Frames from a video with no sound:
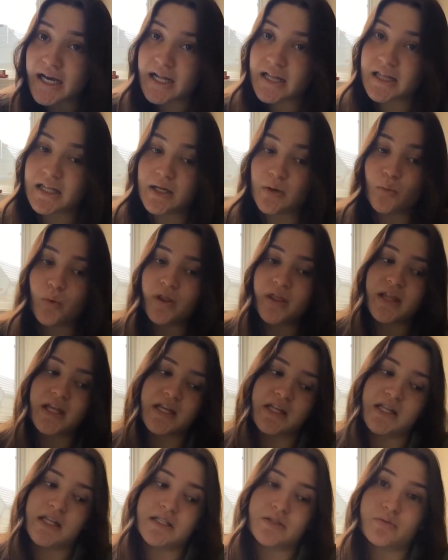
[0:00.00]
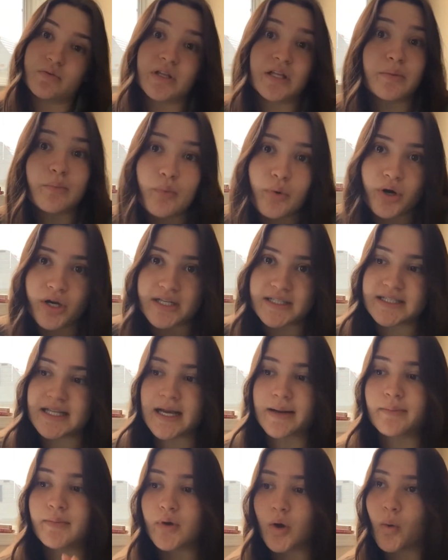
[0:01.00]
I think one thing that is really important is
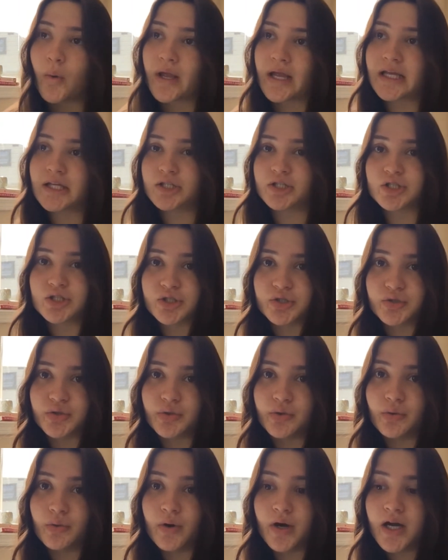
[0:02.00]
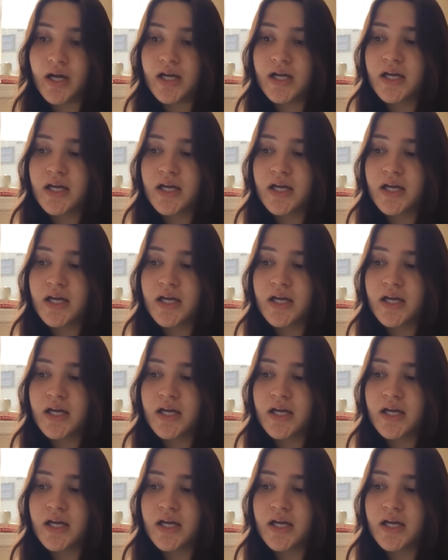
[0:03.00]
that I'm going to,